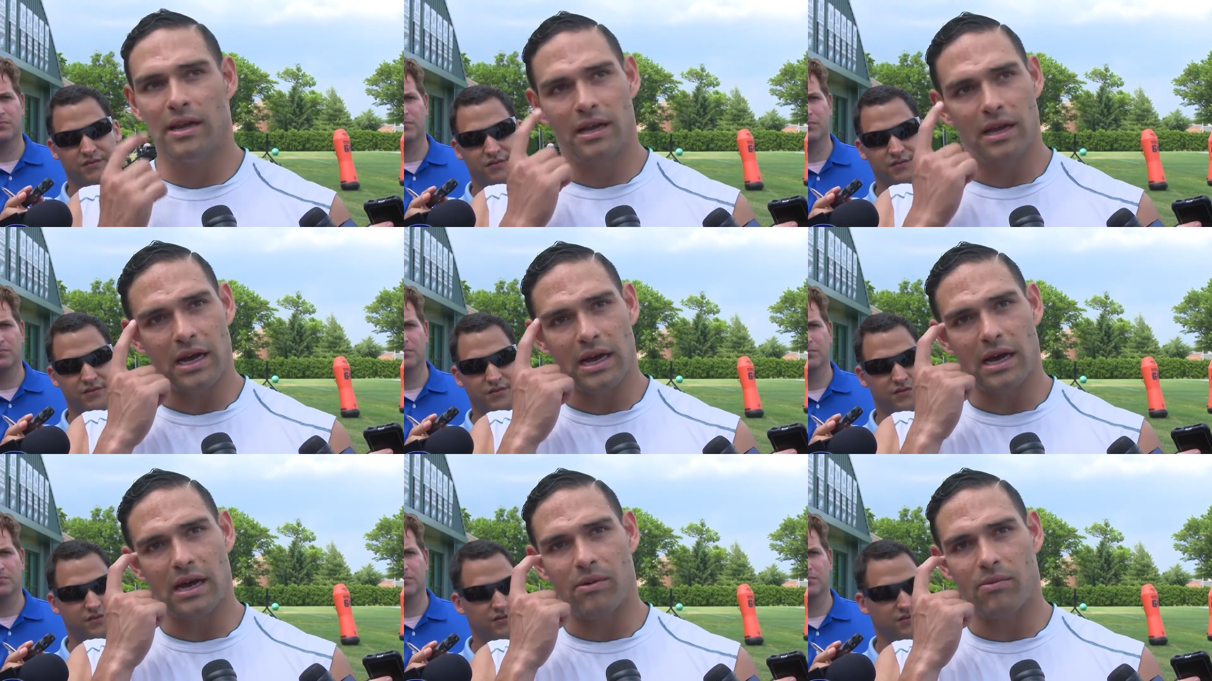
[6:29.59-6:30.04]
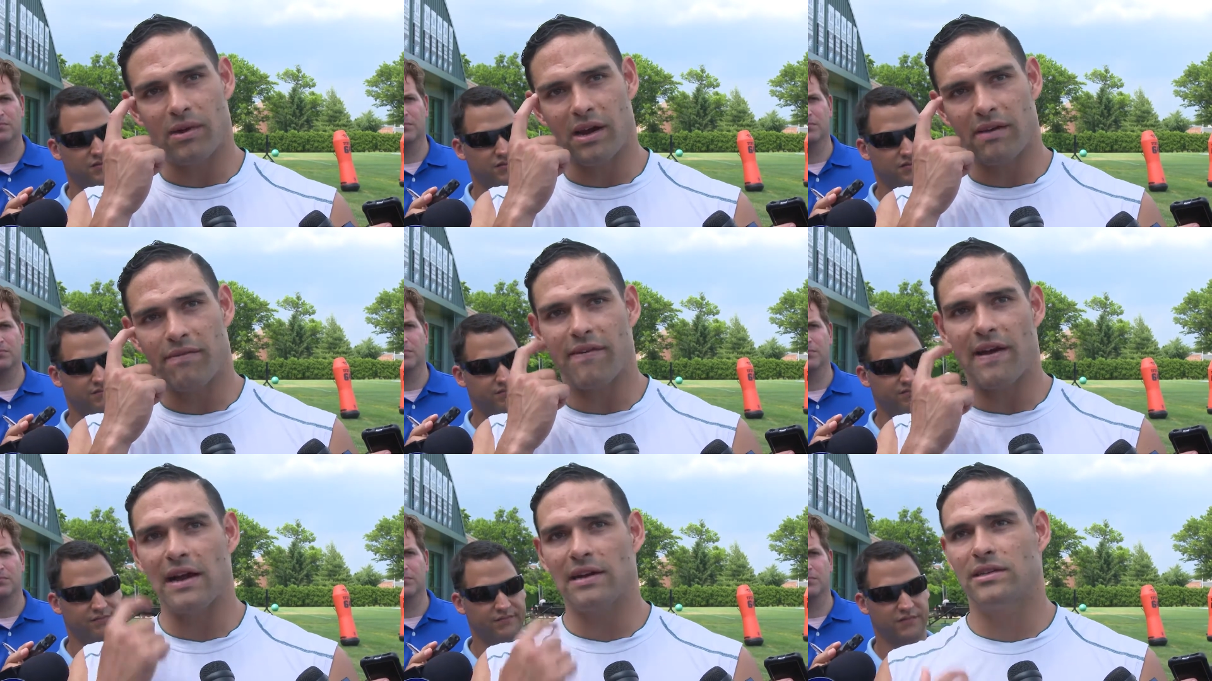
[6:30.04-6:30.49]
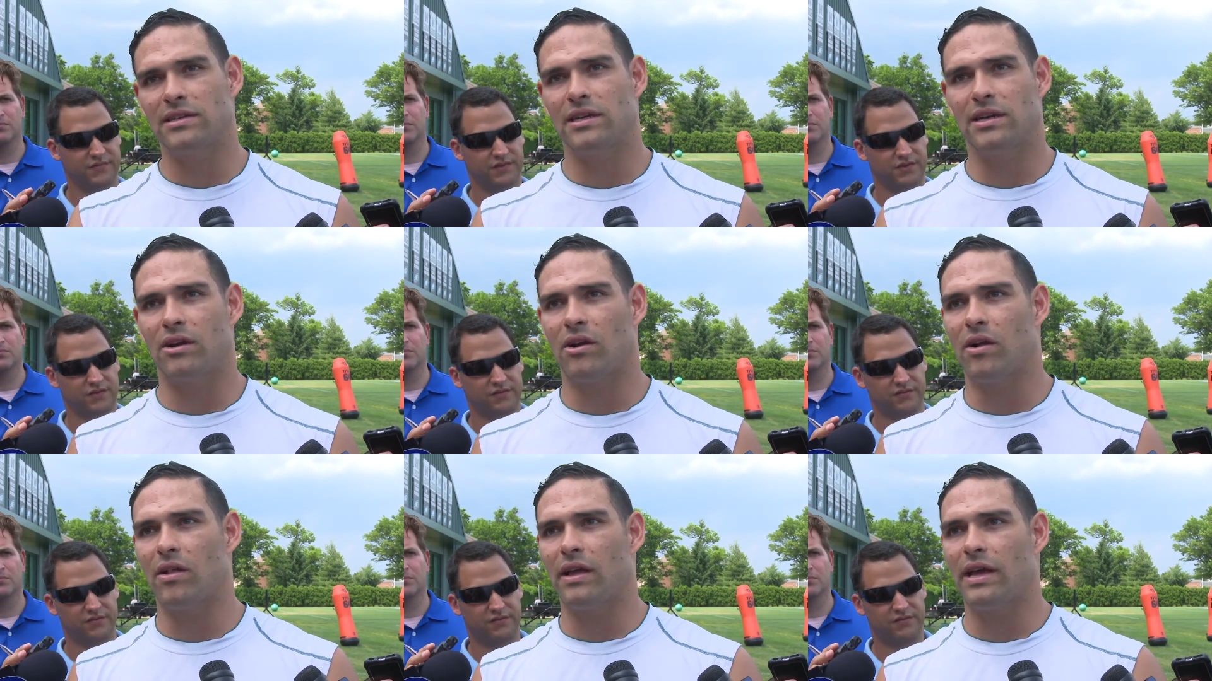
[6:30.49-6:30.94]
Speaker 1: uh, when I factored it
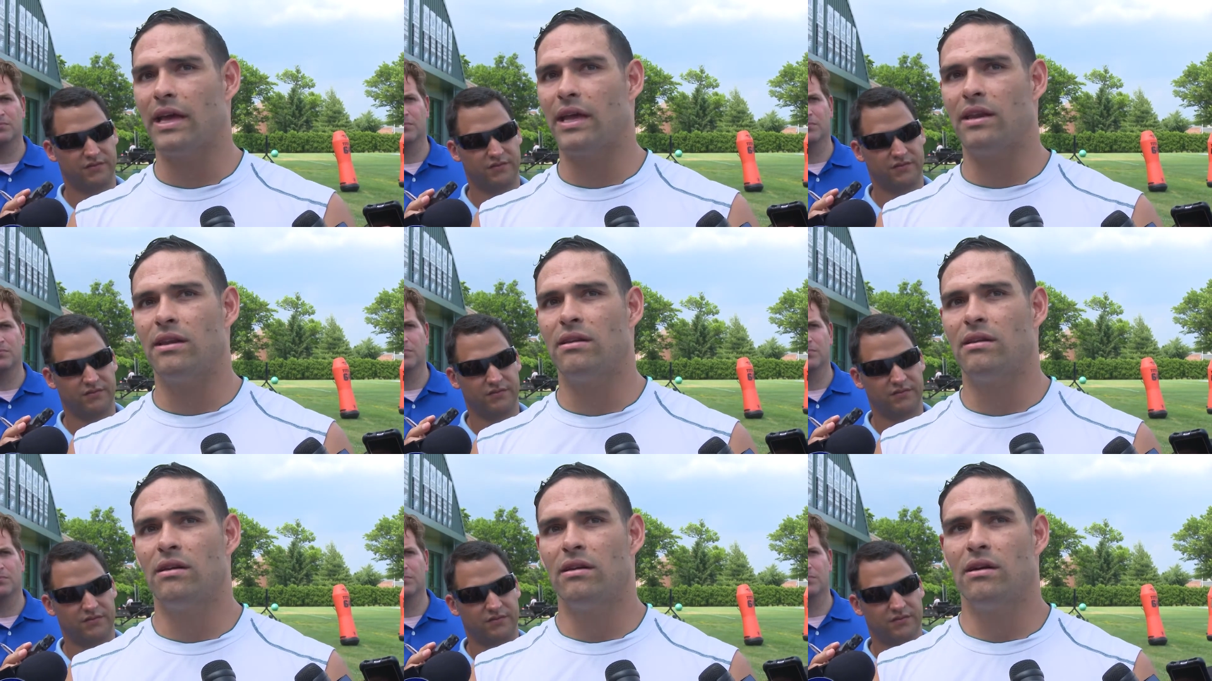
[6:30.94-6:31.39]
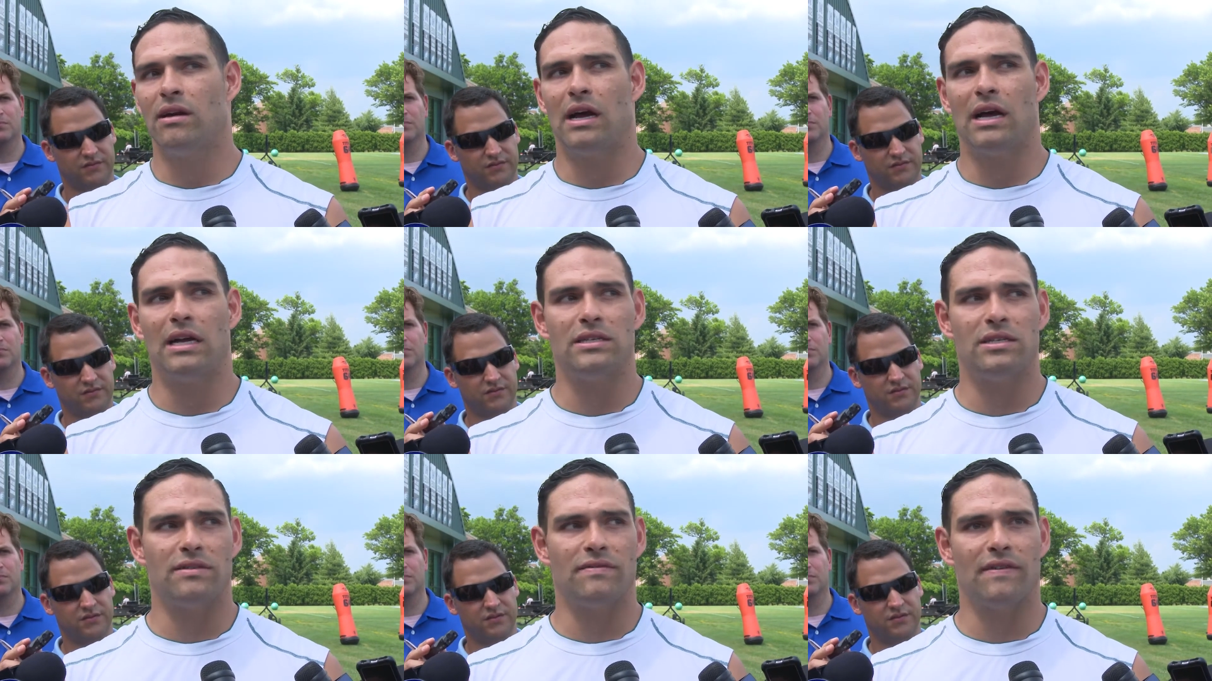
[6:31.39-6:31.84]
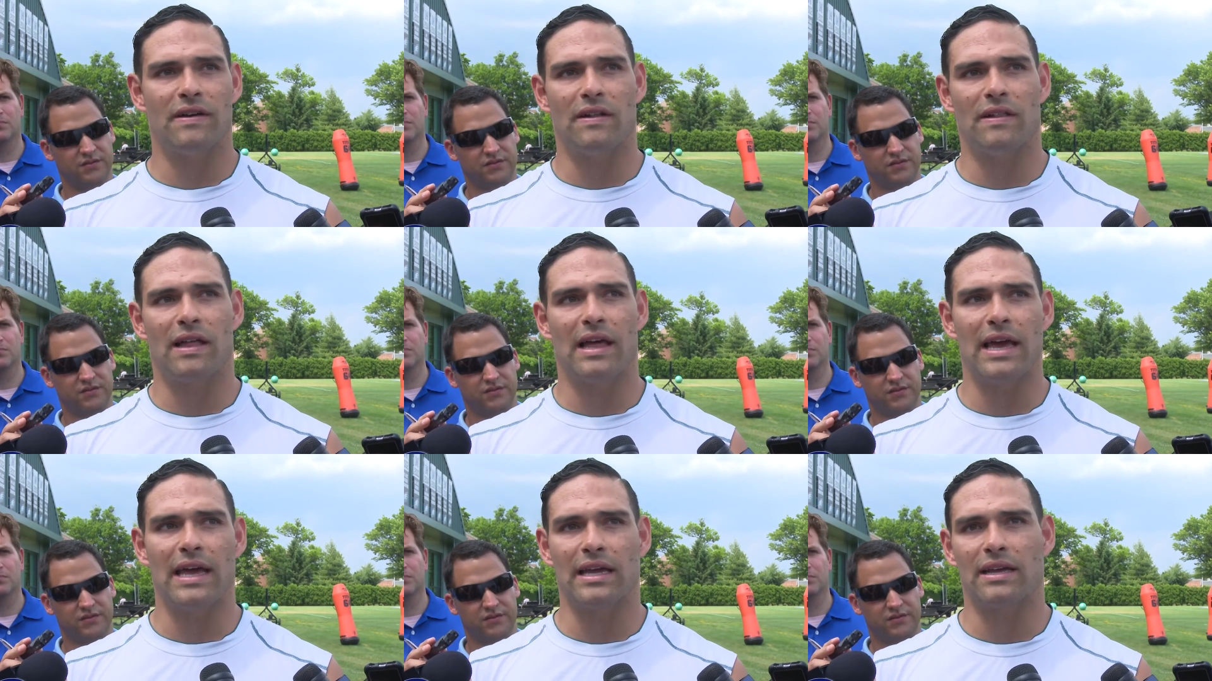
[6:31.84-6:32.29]
all in, I just felt
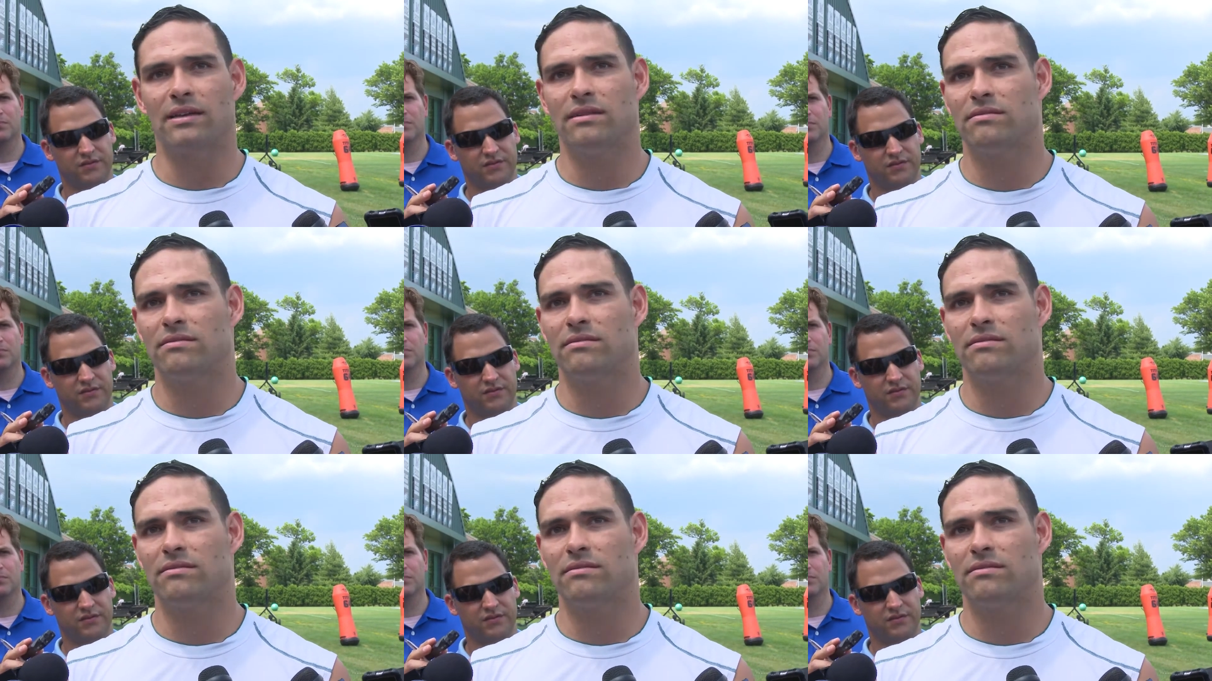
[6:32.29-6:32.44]
like